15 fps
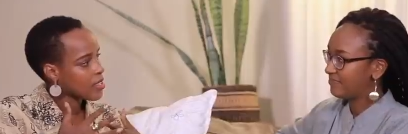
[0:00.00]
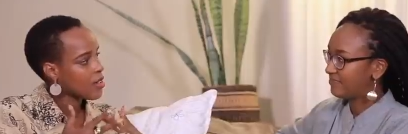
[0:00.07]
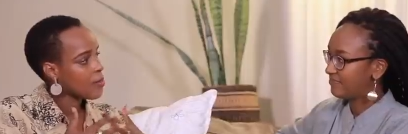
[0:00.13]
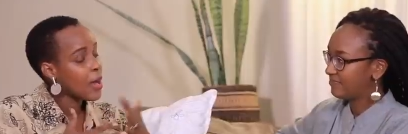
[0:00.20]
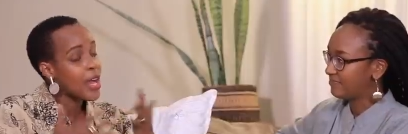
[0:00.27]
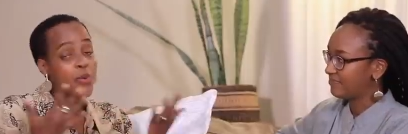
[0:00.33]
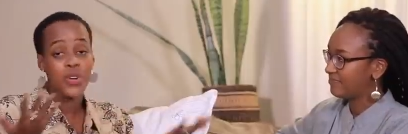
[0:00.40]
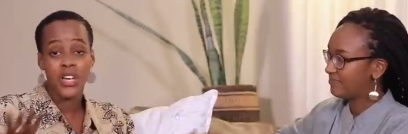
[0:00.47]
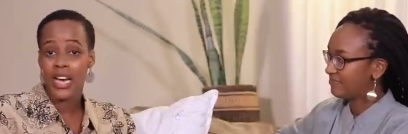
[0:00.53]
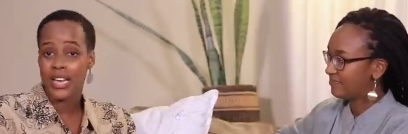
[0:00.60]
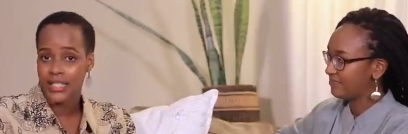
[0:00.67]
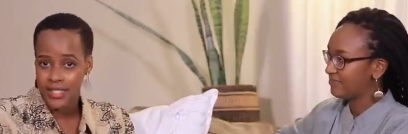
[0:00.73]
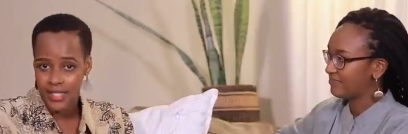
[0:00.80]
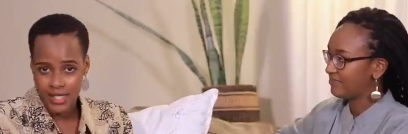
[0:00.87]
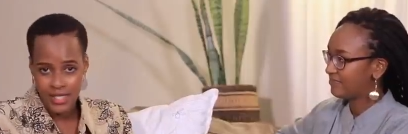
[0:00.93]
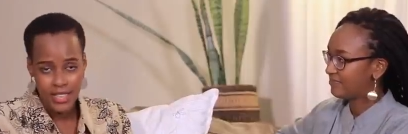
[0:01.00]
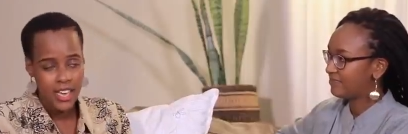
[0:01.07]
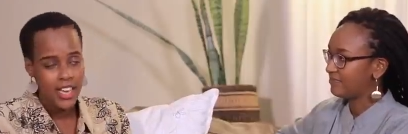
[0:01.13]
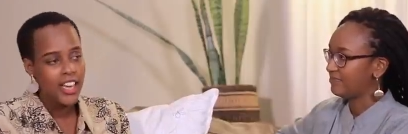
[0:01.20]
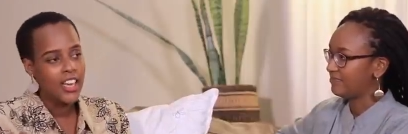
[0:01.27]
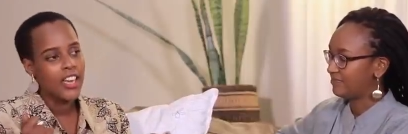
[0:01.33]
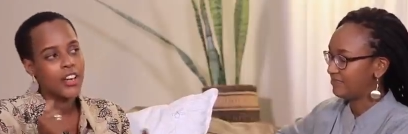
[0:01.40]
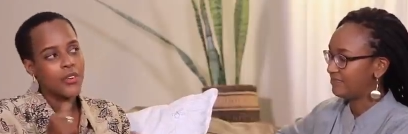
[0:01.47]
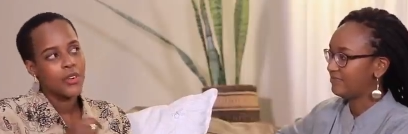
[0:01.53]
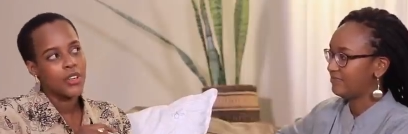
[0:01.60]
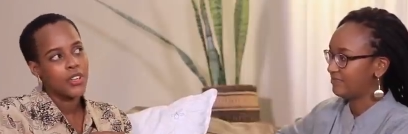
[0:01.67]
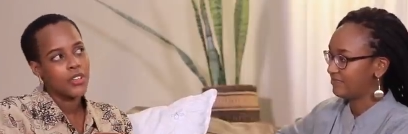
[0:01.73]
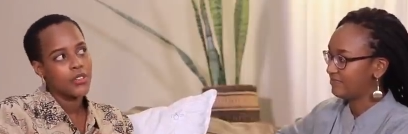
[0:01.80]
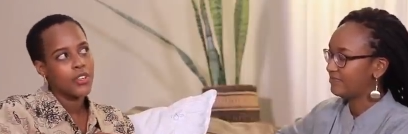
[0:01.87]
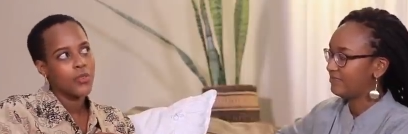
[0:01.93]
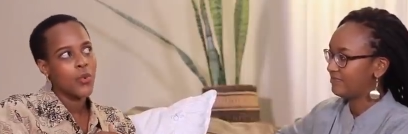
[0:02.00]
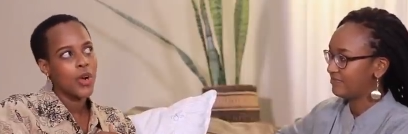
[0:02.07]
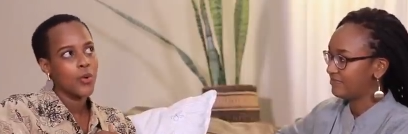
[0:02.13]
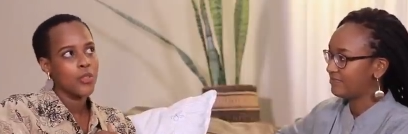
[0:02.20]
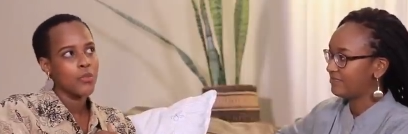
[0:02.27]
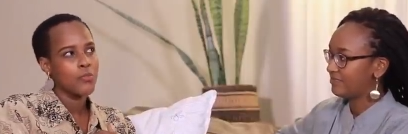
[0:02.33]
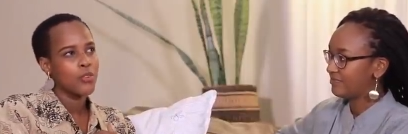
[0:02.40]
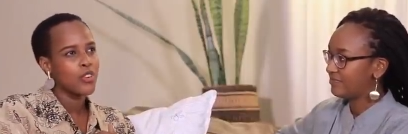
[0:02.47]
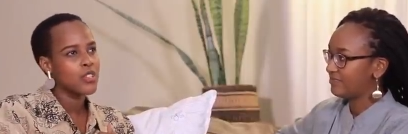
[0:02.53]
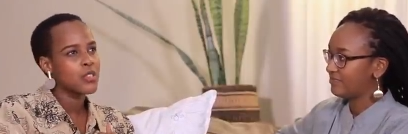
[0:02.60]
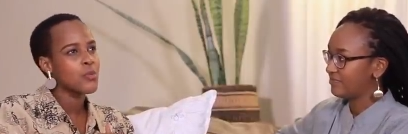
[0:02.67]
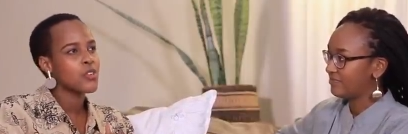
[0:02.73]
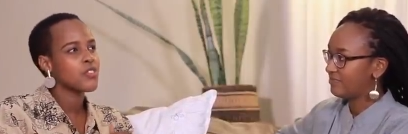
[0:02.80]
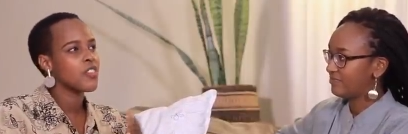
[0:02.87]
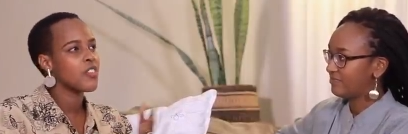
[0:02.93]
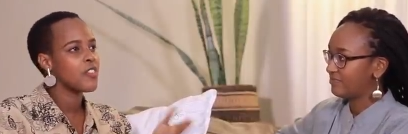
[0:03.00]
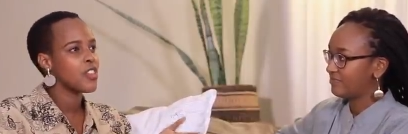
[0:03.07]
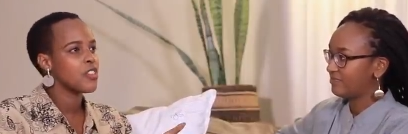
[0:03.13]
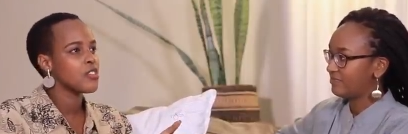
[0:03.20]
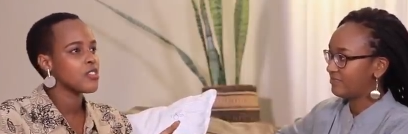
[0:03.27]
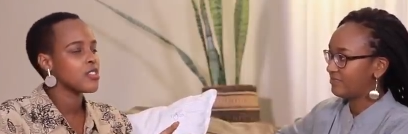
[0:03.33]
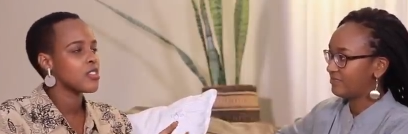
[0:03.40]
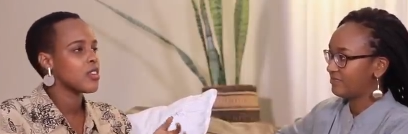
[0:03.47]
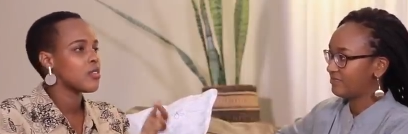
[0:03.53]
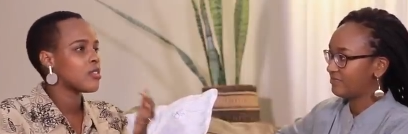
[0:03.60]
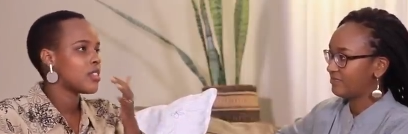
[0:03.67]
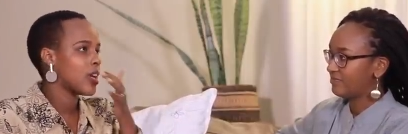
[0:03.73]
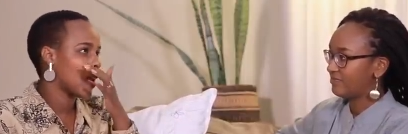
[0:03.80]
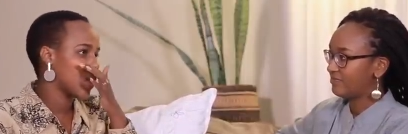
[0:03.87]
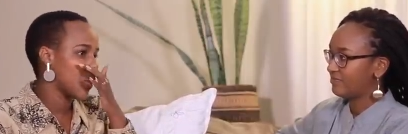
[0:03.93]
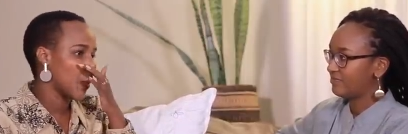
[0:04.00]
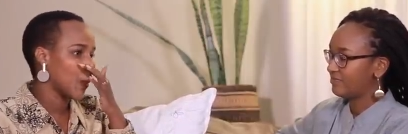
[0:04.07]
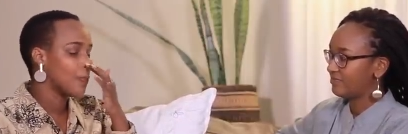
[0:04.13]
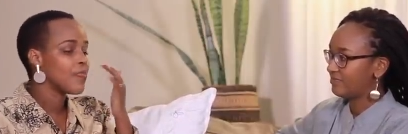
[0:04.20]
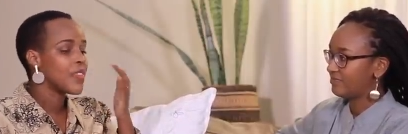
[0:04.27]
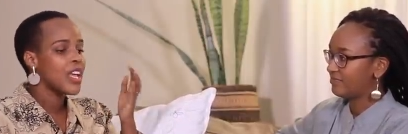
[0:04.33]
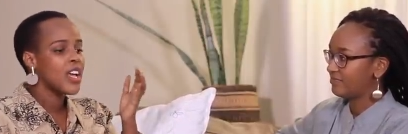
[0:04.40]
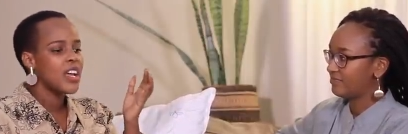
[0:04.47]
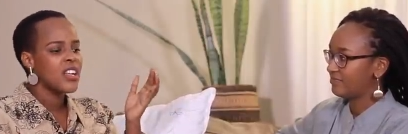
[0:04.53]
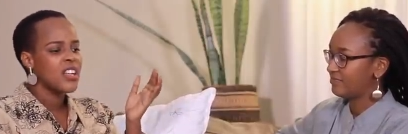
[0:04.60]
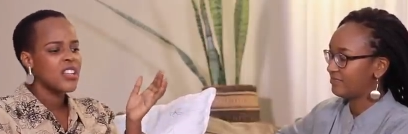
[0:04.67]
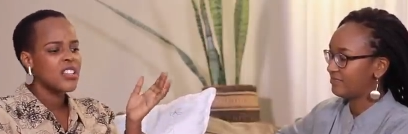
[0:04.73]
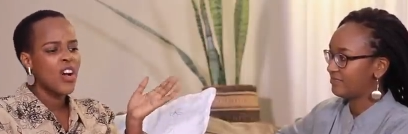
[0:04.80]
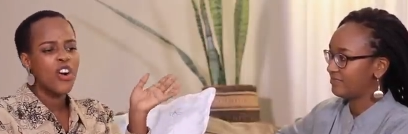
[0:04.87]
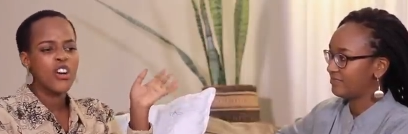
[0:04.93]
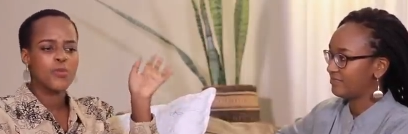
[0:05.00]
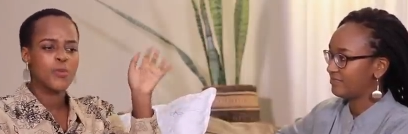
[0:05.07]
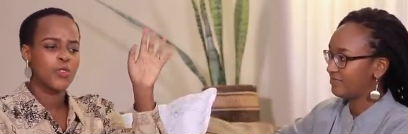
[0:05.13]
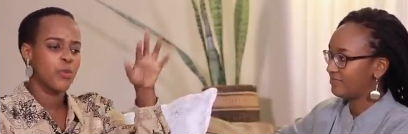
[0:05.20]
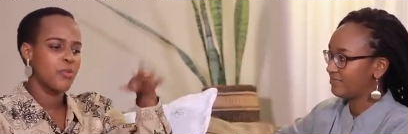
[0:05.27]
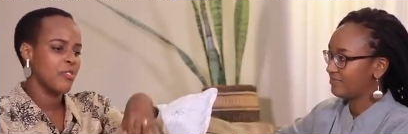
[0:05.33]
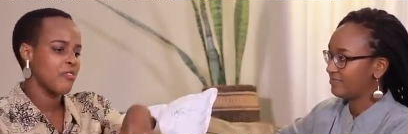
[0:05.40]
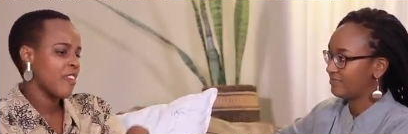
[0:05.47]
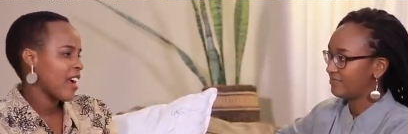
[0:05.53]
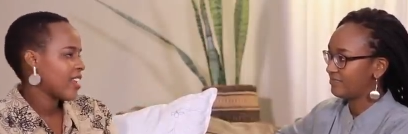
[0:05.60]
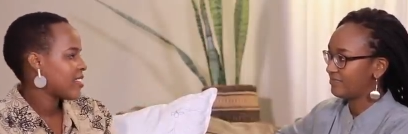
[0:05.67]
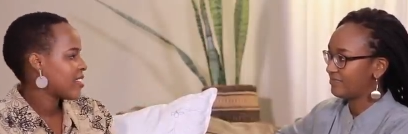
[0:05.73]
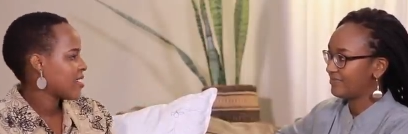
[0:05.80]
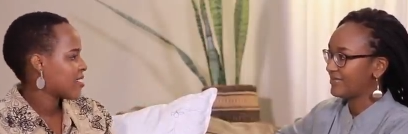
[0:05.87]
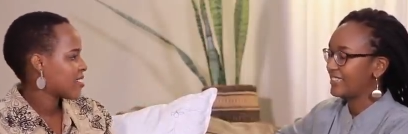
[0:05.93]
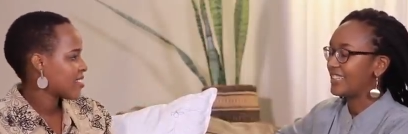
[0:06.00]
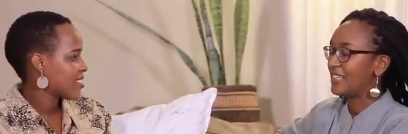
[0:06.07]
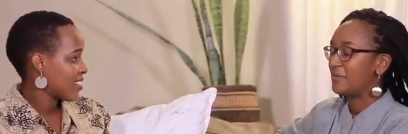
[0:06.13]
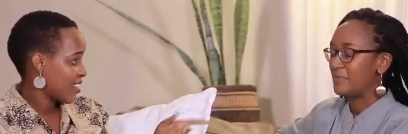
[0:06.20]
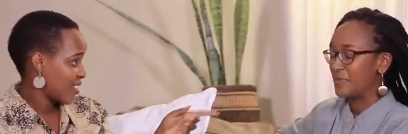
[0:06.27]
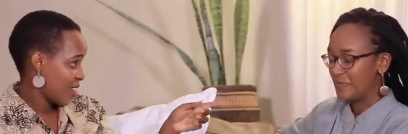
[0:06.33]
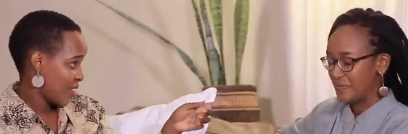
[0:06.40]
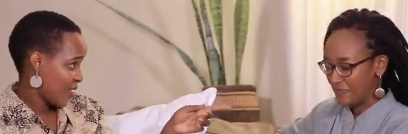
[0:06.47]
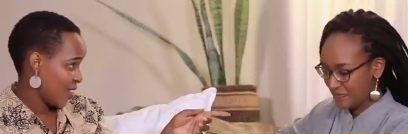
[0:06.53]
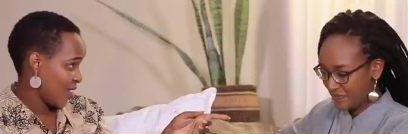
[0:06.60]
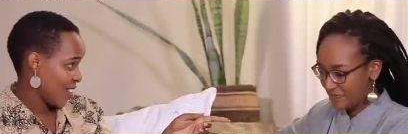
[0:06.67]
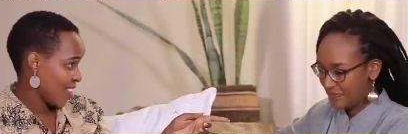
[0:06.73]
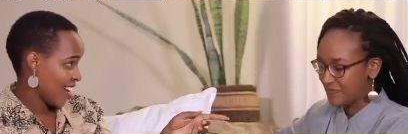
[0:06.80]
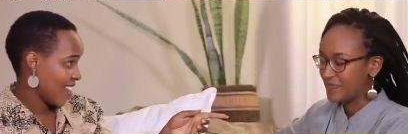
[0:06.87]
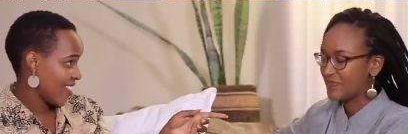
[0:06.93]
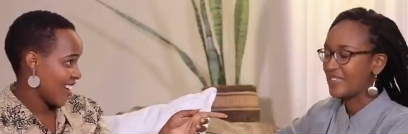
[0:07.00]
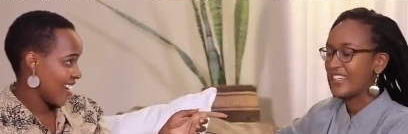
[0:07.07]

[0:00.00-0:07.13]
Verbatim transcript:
Speaker 1: my reality. Mm -hmm. It re didn't work with, because most of the videos, they will tell you the hospital provide this. Yep you know that,